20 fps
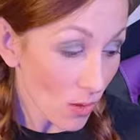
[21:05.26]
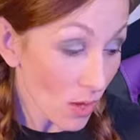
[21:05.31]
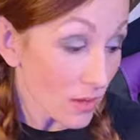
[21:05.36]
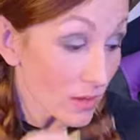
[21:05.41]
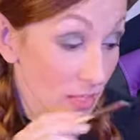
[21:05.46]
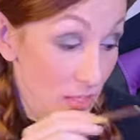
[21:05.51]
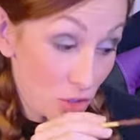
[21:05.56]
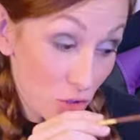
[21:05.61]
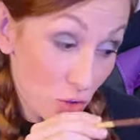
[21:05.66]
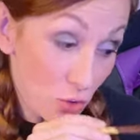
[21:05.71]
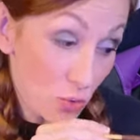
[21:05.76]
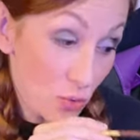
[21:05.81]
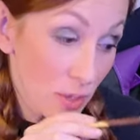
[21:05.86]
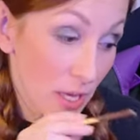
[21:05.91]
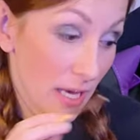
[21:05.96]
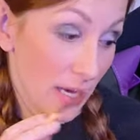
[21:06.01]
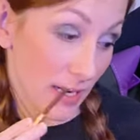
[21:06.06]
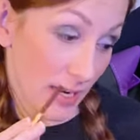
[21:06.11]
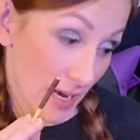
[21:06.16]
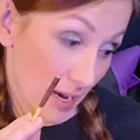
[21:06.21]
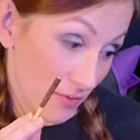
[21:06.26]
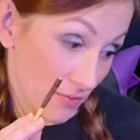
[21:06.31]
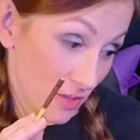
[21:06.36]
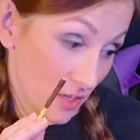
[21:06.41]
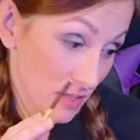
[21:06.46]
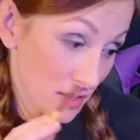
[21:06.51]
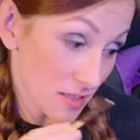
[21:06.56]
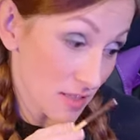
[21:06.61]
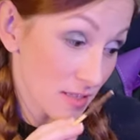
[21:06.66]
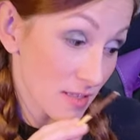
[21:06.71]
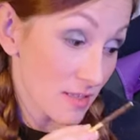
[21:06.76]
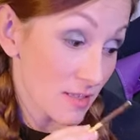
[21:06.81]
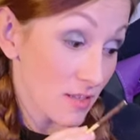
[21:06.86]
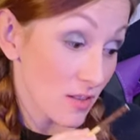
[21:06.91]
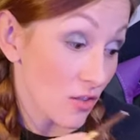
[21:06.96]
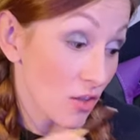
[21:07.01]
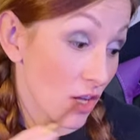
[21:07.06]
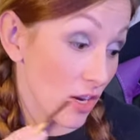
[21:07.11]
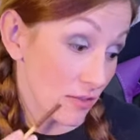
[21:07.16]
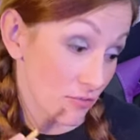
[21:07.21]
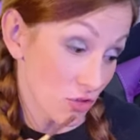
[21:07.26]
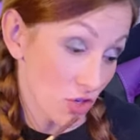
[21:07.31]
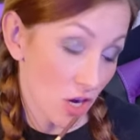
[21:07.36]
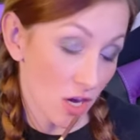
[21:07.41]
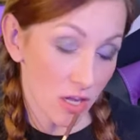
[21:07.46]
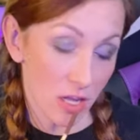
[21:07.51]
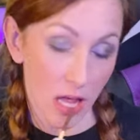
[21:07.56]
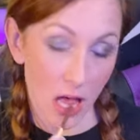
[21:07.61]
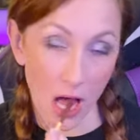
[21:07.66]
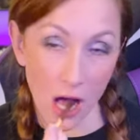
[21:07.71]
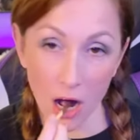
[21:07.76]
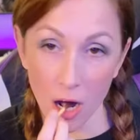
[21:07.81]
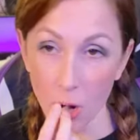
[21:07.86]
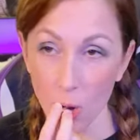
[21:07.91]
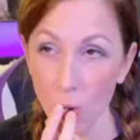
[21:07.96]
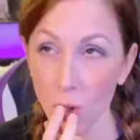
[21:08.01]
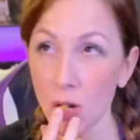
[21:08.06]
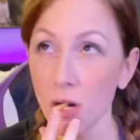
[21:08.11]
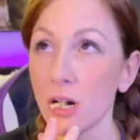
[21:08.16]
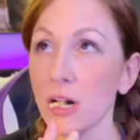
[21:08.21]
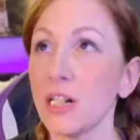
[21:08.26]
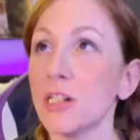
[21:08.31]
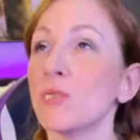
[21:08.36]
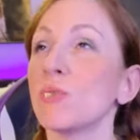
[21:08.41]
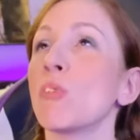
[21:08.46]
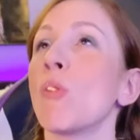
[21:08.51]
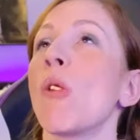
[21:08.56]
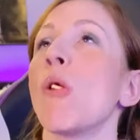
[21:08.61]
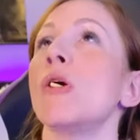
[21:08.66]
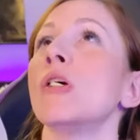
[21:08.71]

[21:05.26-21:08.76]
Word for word: Like, you can't have this. This is a lot of chocolate. Oh, God. Well,